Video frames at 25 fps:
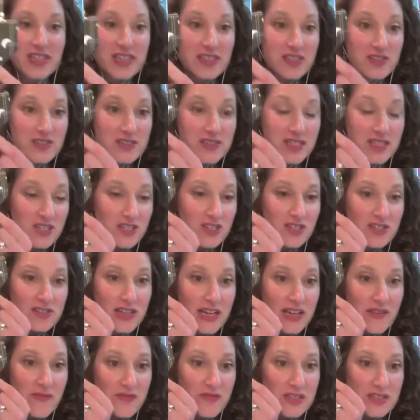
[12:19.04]
littles in your
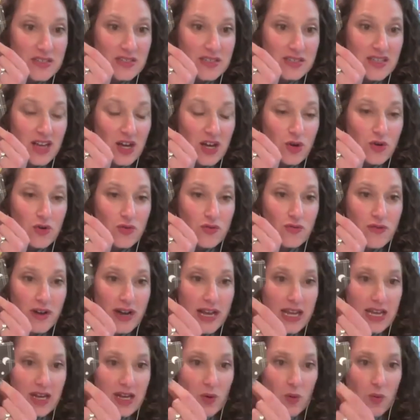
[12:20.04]
life, this is a
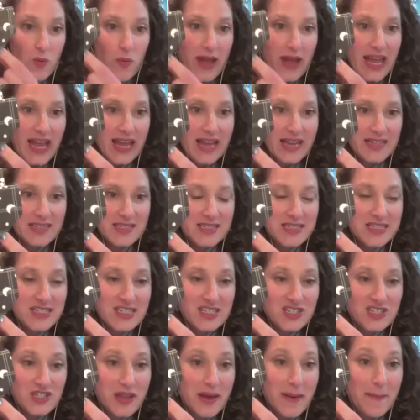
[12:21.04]
great way to
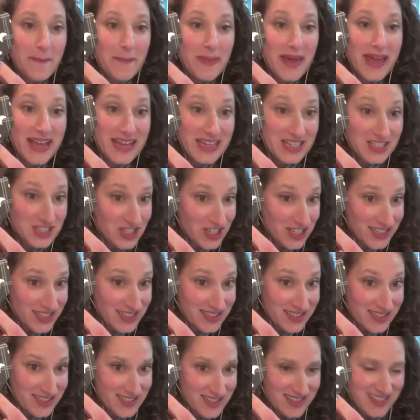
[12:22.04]
teach them
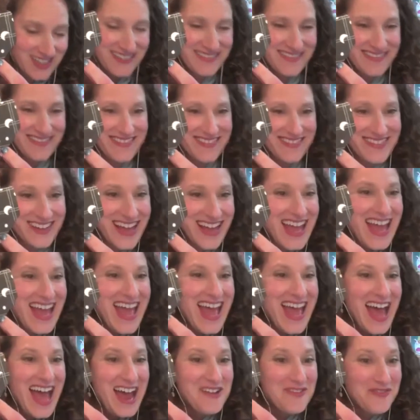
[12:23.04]
patience
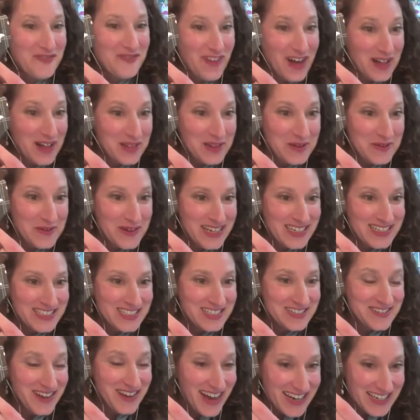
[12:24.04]
and following
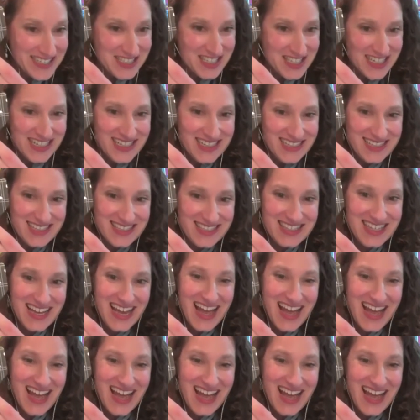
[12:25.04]
directions.